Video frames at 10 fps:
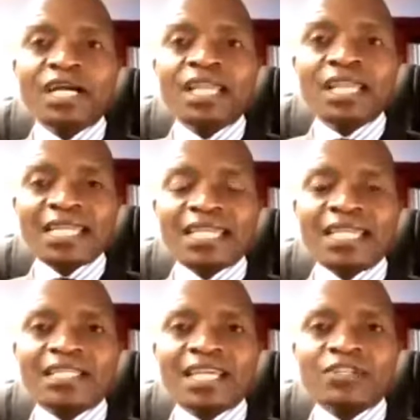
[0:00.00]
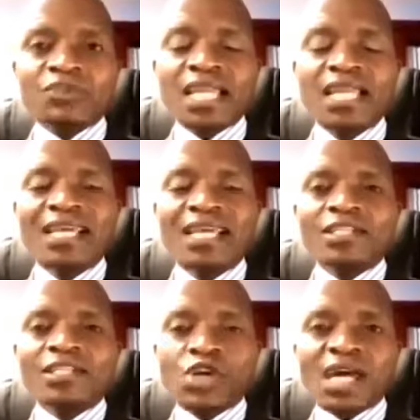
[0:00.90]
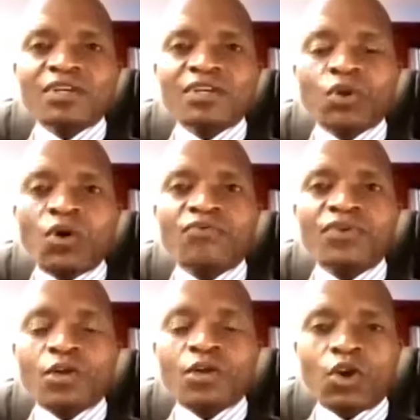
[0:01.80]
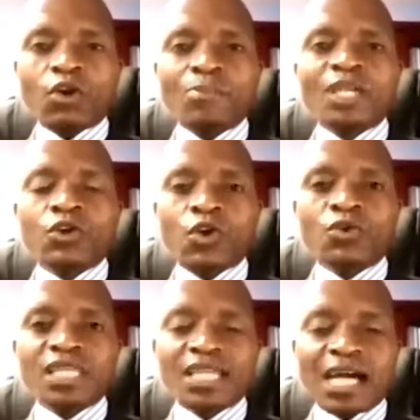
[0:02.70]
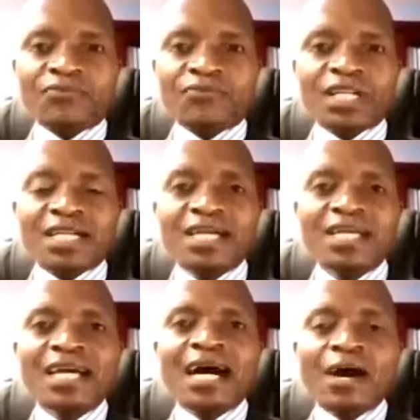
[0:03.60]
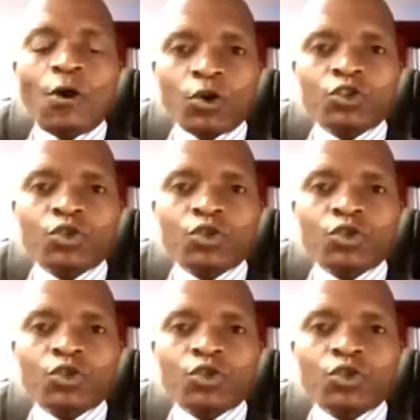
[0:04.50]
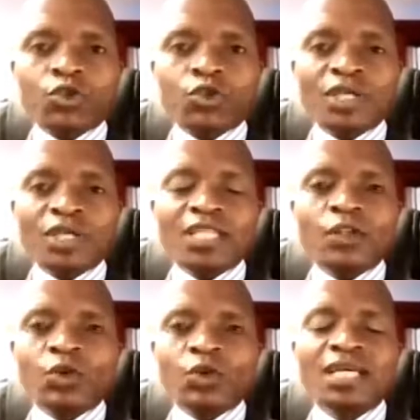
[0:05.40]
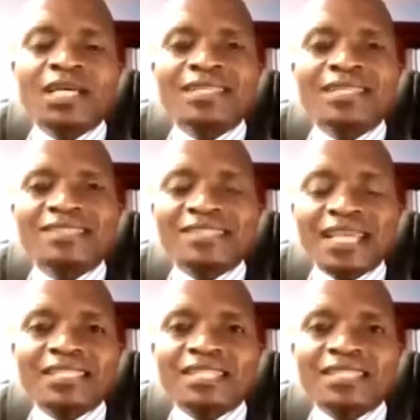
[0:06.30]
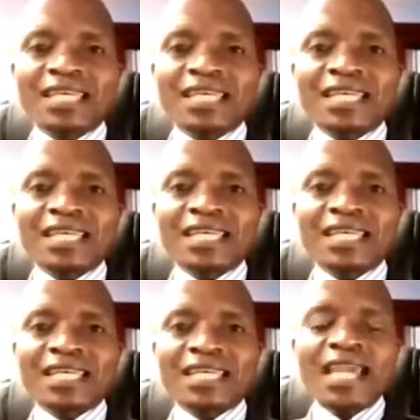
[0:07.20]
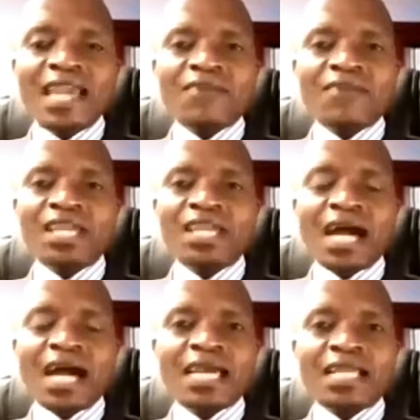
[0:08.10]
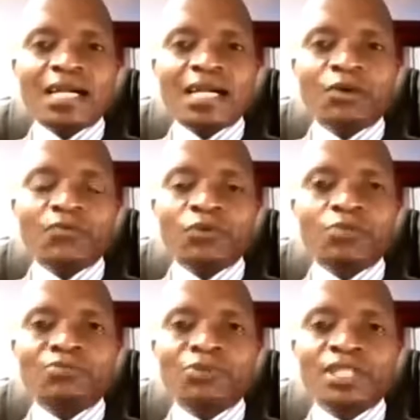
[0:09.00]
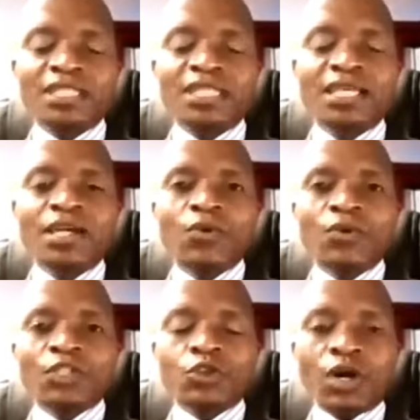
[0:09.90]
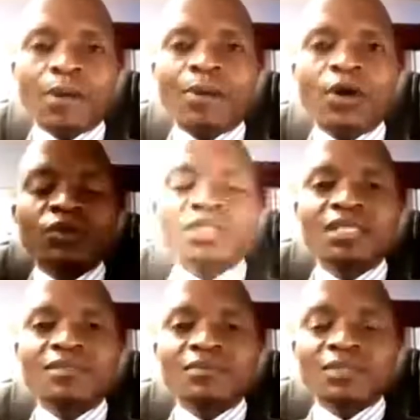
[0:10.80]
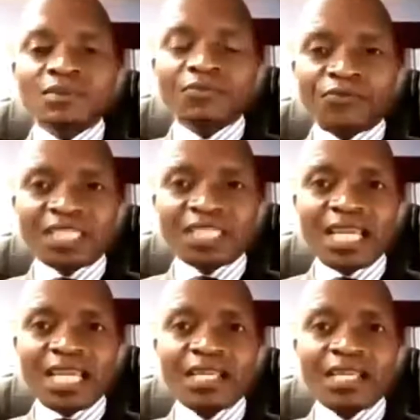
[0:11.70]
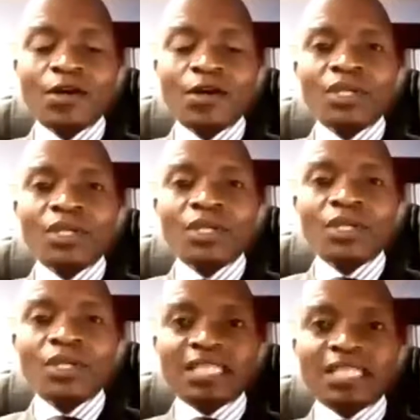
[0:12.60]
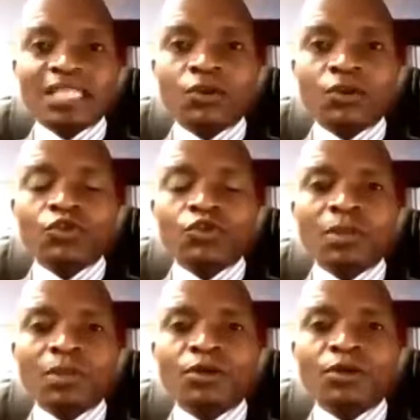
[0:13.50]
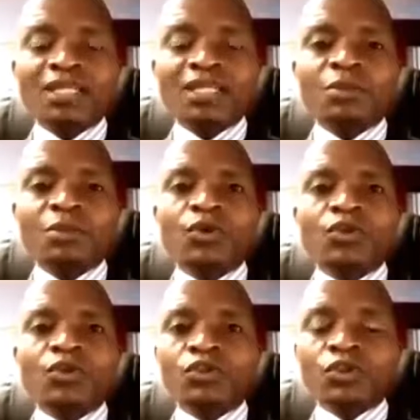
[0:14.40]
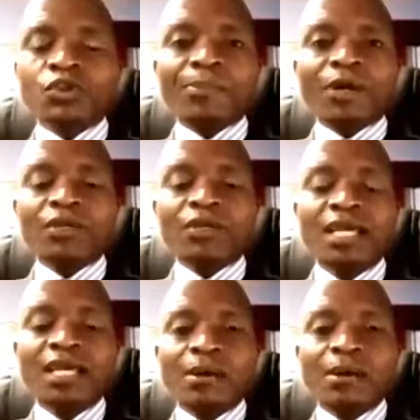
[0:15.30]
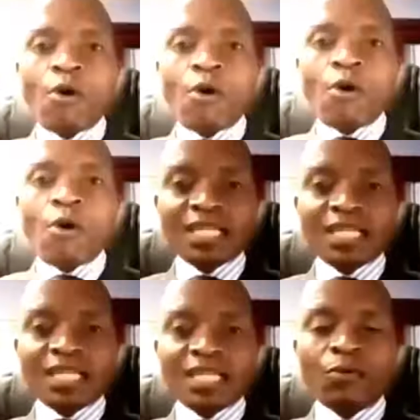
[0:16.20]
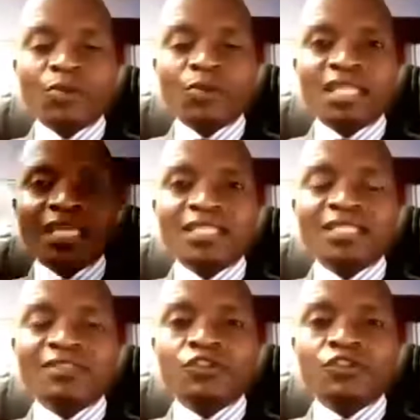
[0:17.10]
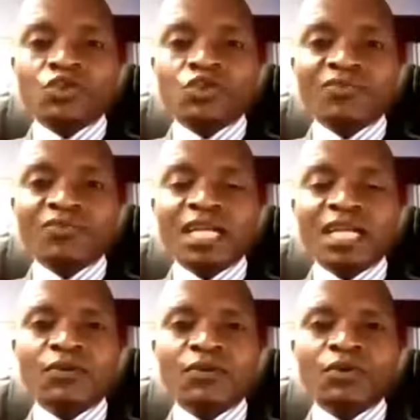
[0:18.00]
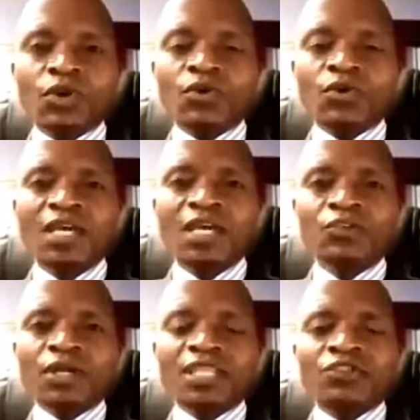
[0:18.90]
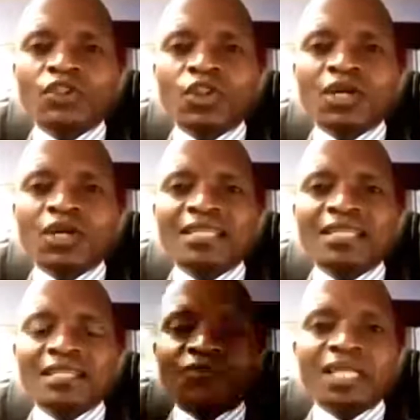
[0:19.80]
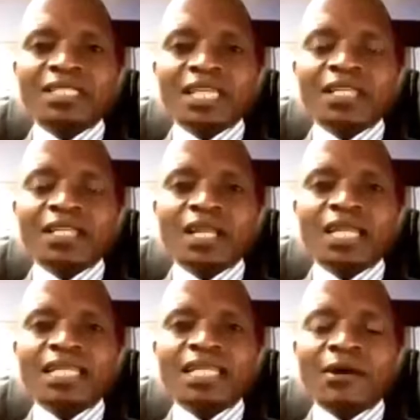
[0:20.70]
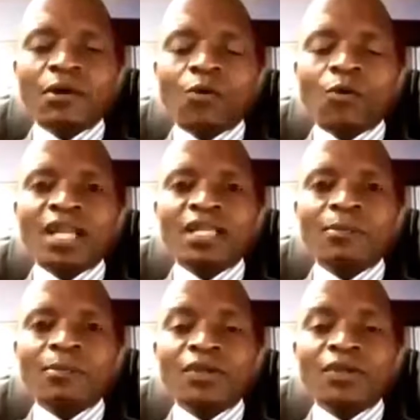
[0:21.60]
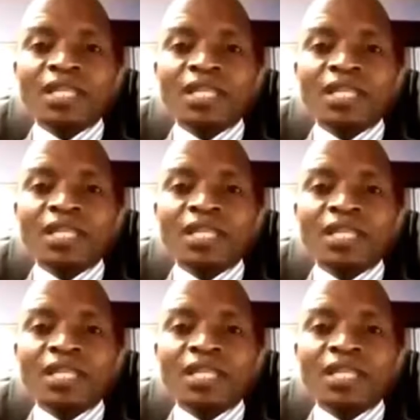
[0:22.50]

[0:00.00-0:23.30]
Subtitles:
Luckily, Desiree, the drivers of economic growth in Africa also include sectors that are not particularly having a high carbon footprint. We talk about fintech. We talk about retail consumer products, but we also talk about mobile telecommunications driven kind of growth. So it's not as if we're going to be particularly worried about that.